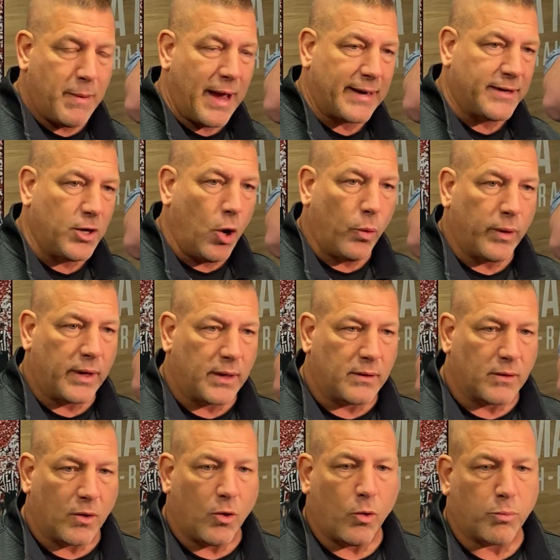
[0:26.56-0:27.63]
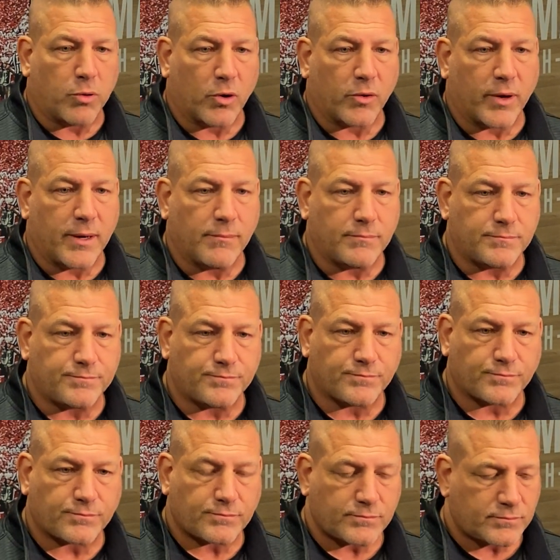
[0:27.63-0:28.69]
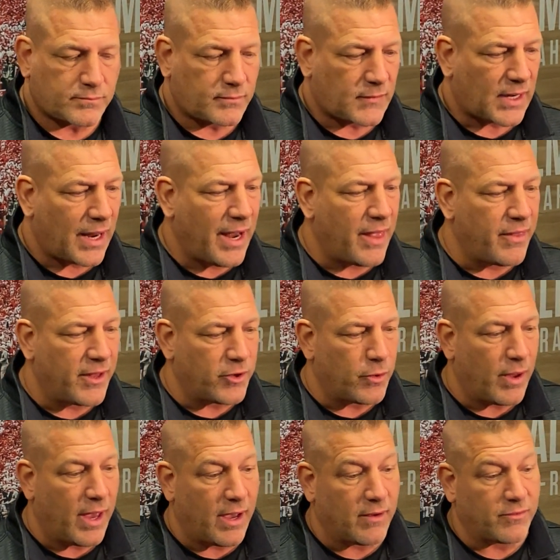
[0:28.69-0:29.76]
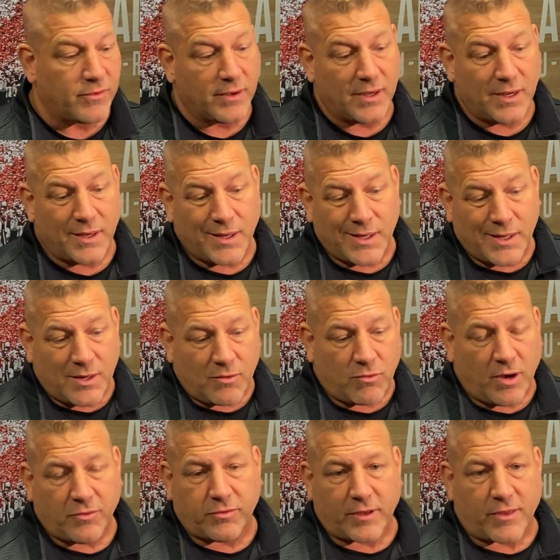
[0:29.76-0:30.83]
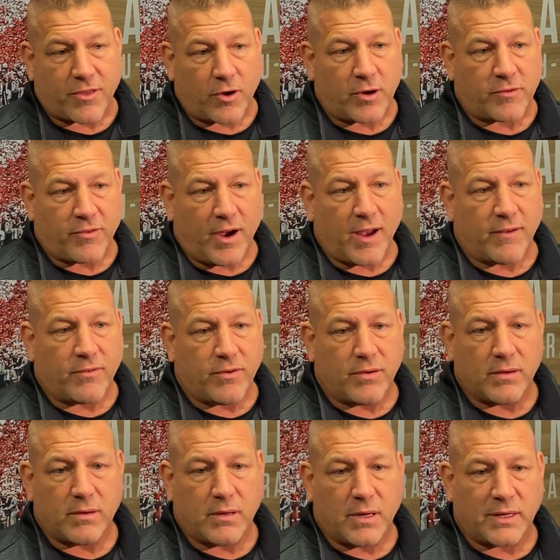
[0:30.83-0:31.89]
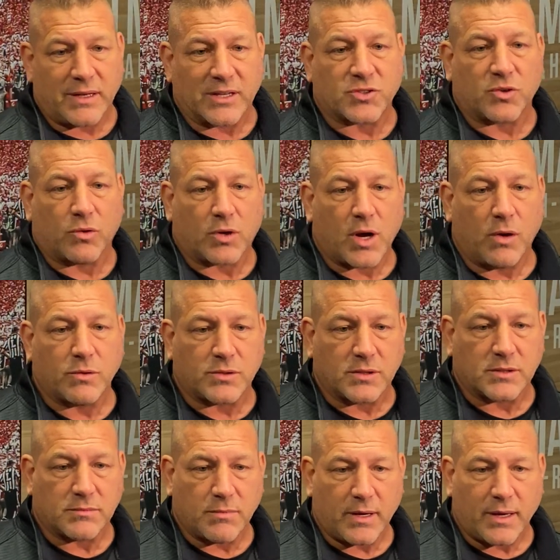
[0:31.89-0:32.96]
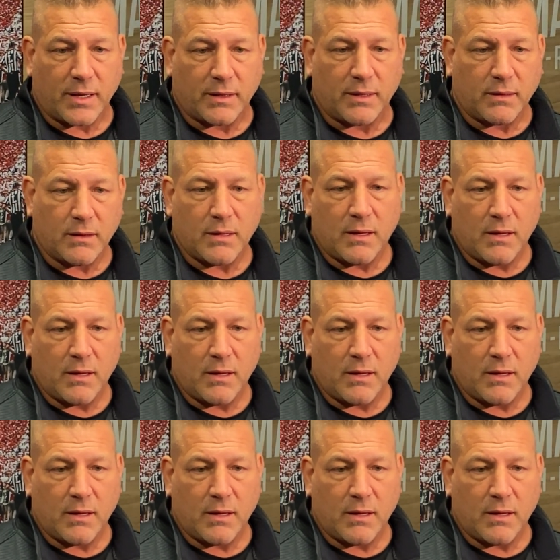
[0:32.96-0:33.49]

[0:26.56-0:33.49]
back knowing the whole program. And then you have roughly 35 additional coaches in